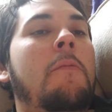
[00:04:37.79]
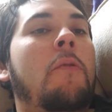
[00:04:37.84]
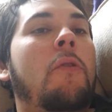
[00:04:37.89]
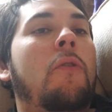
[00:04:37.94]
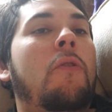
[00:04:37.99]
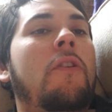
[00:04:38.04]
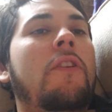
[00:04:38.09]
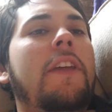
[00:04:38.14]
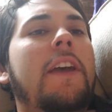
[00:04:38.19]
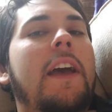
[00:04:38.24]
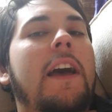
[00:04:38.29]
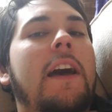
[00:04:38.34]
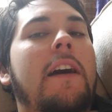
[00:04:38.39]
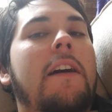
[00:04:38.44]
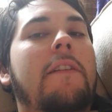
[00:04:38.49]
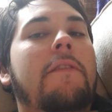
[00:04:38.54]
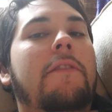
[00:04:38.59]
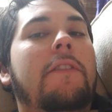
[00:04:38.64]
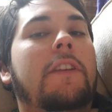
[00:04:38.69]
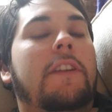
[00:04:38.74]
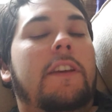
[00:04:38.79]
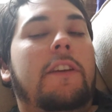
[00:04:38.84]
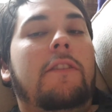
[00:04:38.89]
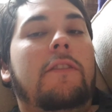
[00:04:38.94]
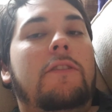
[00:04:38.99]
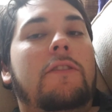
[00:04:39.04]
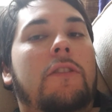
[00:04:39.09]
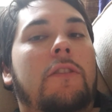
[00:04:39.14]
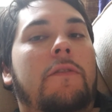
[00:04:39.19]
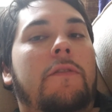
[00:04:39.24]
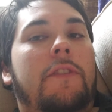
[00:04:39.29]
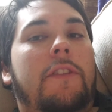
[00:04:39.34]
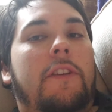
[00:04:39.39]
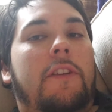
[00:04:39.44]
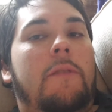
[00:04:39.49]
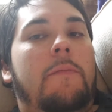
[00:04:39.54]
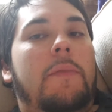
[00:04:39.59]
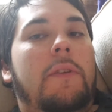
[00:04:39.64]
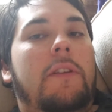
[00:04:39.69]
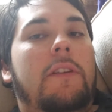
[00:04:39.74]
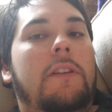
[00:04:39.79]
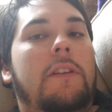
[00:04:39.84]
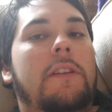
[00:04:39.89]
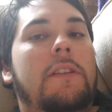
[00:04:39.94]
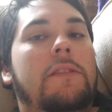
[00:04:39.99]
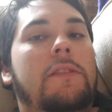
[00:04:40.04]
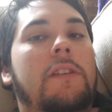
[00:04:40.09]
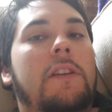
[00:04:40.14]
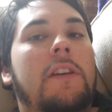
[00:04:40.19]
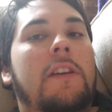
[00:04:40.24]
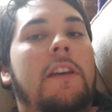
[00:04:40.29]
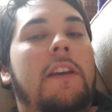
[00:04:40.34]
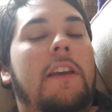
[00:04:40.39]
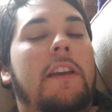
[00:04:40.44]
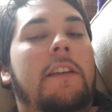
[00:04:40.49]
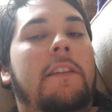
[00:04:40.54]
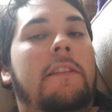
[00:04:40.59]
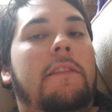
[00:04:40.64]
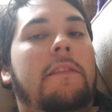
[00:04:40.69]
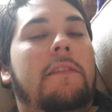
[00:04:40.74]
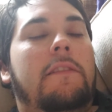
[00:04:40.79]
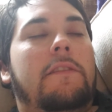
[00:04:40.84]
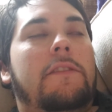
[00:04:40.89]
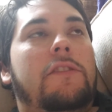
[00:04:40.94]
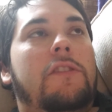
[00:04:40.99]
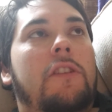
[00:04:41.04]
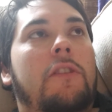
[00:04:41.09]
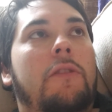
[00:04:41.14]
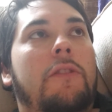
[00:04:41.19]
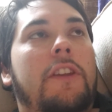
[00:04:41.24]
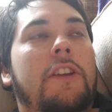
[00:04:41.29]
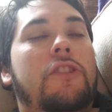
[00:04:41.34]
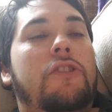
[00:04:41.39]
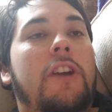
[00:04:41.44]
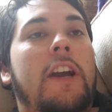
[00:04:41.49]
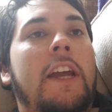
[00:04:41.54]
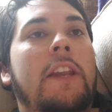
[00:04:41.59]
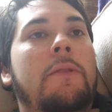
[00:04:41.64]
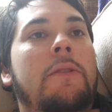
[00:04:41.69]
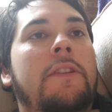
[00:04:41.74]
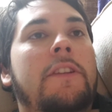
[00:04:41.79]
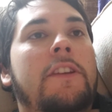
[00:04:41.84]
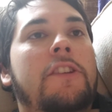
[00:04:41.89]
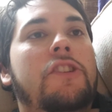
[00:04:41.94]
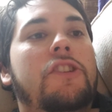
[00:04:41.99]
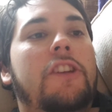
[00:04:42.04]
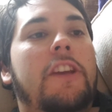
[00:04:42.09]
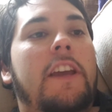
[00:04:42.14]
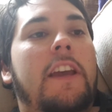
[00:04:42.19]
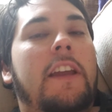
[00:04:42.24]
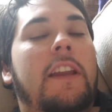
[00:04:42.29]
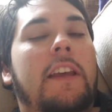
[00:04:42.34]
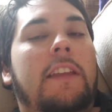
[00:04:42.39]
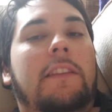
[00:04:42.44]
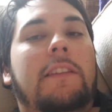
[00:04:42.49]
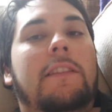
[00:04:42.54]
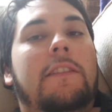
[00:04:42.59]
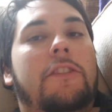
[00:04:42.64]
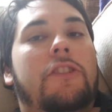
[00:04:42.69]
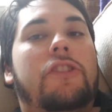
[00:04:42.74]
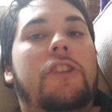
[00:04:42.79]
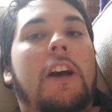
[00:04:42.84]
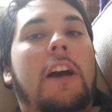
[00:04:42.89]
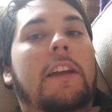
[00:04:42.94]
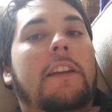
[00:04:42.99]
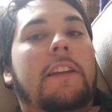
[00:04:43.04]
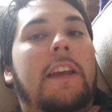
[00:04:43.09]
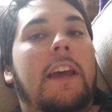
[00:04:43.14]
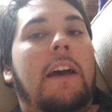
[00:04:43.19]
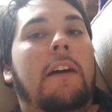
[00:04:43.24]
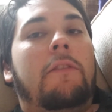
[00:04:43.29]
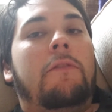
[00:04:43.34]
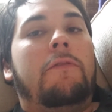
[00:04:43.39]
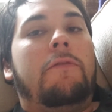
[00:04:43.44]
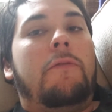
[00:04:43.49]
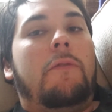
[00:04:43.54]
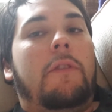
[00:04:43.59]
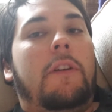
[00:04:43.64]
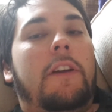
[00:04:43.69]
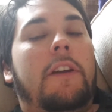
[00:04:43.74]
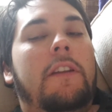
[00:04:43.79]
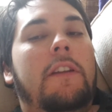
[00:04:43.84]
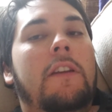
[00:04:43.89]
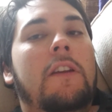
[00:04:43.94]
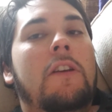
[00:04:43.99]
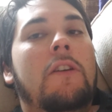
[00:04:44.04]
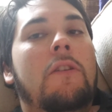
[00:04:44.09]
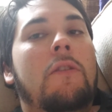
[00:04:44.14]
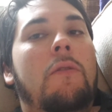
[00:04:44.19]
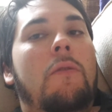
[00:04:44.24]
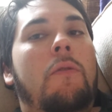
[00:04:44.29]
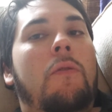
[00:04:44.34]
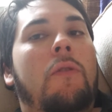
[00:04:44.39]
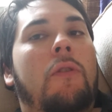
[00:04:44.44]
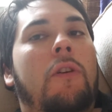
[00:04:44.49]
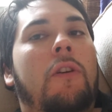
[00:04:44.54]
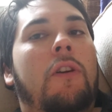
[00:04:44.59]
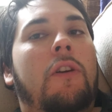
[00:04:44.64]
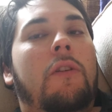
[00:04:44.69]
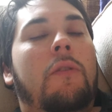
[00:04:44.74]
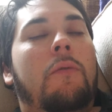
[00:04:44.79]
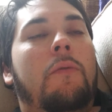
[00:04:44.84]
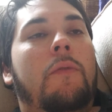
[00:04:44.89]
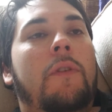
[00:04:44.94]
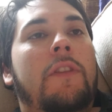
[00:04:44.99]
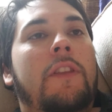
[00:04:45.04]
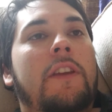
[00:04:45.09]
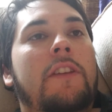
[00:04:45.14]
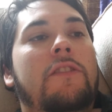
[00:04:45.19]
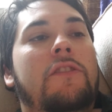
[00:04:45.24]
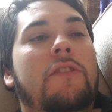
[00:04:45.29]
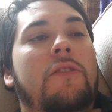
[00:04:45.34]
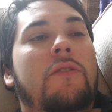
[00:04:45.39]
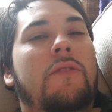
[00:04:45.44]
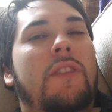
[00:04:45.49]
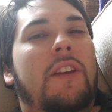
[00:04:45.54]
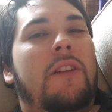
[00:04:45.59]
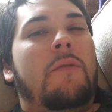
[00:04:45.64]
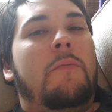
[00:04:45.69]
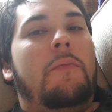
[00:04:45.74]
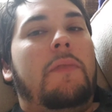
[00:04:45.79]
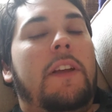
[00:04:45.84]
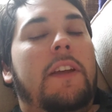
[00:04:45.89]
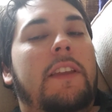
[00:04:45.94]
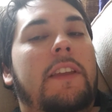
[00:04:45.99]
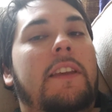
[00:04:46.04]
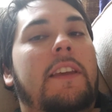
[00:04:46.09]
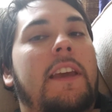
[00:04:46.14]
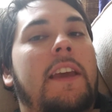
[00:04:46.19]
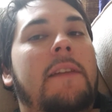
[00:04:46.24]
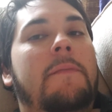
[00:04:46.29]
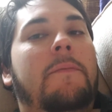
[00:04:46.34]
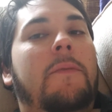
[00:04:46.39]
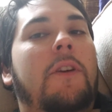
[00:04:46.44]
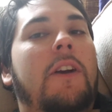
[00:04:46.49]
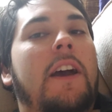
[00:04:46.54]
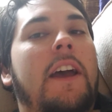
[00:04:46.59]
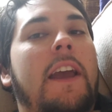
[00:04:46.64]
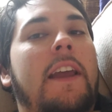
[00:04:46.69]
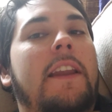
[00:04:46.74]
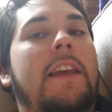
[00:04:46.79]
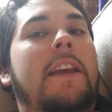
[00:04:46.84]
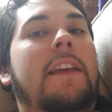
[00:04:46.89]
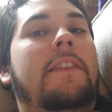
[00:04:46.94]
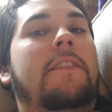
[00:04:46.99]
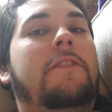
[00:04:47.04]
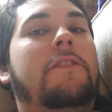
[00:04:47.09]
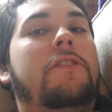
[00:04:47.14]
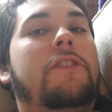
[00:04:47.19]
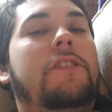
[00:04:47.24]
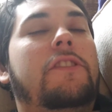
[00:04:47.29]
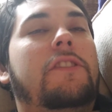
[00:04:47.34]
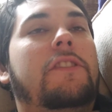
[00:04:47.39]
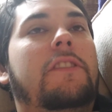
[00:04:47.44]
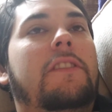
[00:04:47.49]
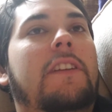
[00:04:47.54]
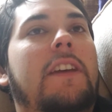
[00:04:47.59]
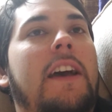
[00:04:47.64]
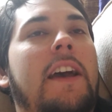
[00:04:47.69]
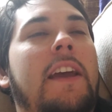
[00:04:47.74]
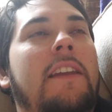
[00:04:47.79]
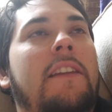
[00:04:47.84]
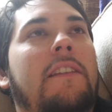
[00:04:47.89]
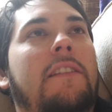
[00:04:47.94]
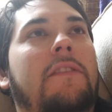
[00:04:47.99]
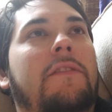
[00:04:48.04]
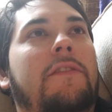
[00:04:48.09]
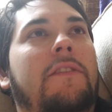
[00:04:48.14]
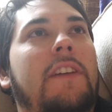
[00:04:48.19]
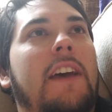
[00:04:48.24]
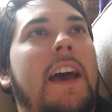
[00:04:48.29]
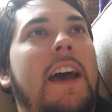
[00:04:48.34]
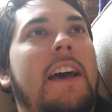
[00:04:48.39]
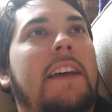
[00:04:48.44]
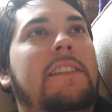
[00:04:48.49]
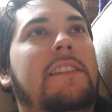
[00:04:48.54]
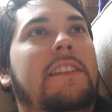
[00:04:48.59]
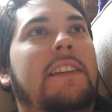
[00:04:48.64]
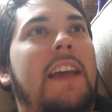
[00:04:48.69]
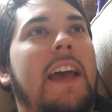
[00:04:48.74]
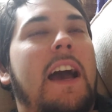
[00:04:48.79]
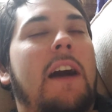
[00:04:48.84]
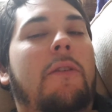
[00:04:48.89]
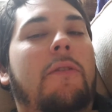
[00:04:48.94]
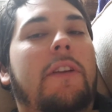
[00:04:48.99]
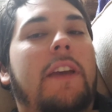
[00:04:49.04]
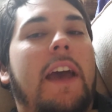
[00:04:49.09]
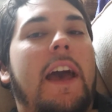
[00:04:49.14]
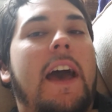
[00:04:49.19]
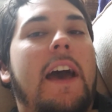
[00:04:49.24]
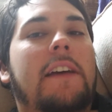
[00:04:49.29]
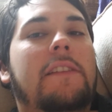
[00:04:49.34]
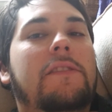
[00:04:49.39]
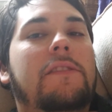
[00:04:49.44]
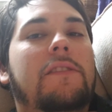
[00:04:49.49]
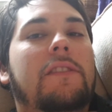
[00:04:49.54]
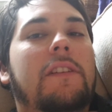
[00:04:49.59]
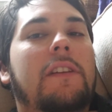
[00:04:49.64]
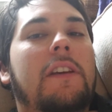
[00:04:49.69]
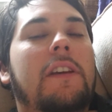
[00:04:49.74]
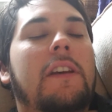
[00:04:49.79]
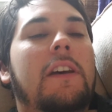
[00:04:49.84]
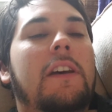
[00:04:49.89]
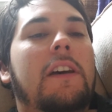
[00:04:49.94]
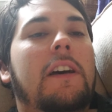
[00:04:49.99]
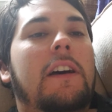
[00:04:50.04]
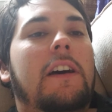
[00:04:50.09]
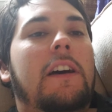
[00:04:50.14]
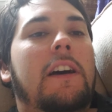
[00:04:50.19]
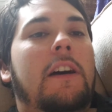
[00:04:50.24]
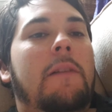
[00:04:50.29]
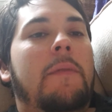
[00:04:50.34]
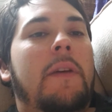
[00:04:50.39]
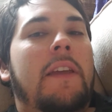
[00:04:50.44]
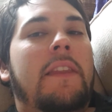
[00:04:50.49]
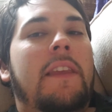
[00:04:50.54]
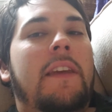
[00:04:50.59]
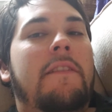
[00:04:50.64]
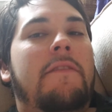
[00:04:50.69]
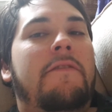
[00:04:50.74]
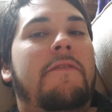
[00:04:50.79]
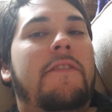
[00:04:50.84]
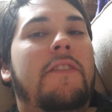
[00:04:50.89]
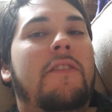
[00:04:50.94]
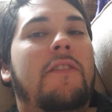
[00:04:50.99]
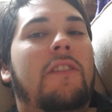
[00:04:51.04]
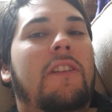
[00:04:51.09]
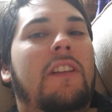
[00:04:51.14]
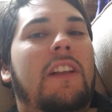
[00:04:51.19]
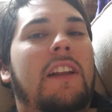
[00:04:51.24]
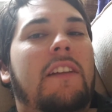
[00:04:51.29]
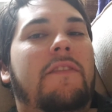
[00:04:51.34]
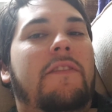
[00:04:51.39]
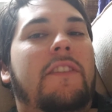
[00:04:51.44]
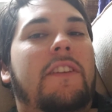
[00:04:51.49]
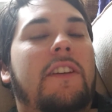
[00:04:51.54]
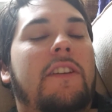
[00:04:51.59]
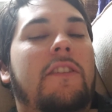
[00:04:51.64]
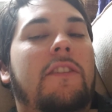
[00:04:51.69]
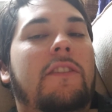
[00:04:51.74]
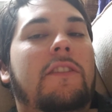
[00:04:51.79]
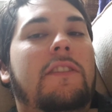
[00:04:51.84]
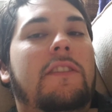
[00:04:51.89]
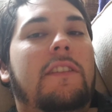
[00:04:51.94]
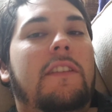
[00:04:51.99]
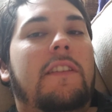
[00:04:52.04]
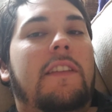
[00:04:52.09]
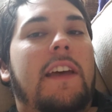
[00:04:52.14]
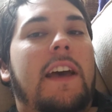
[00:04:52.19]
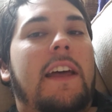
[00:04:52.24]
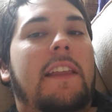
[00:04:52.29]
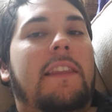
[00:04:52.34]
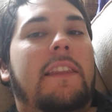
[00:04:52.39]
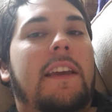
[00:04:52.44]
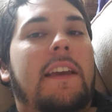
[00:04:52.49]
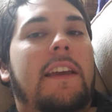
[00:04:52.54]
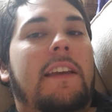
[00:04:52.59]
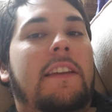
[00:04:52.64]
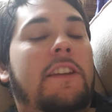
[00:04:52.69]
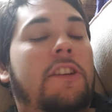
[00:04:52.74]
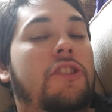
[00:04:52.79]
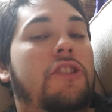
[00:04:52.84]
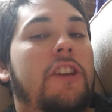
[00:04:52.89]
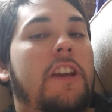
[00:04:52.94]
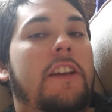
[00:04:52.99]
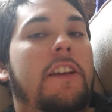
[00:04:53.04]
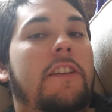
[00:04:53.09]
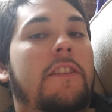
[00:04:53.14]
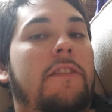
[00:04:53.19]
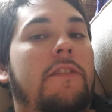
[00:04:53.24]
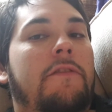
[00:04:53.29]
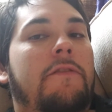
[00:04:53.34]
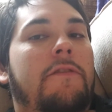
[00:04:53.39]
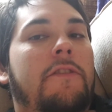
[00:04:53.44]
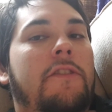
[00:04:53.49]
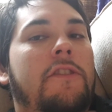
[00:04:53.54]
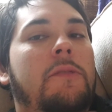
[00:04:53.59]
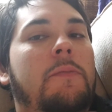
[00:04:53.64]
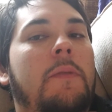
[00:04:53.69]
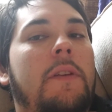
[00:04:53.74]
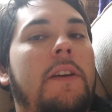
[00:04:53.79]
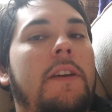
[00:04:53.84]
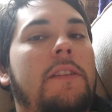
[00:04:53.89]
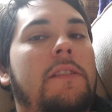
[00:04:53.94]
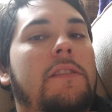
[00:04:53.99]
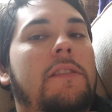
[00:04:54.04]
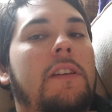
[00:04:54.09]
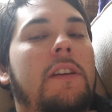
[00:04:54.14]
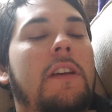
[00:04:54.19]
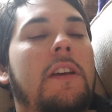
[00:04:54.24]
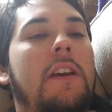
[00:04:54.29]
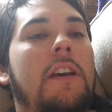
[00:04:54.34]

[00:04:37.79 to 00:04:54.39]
Or they have guilt over their abilities, and so they try to initiate, and then they're shot down for it. Or when they do, they don't play the game right, and they're just kind of as an outcast. And they feel a lot of guilt that they initiated in the first place.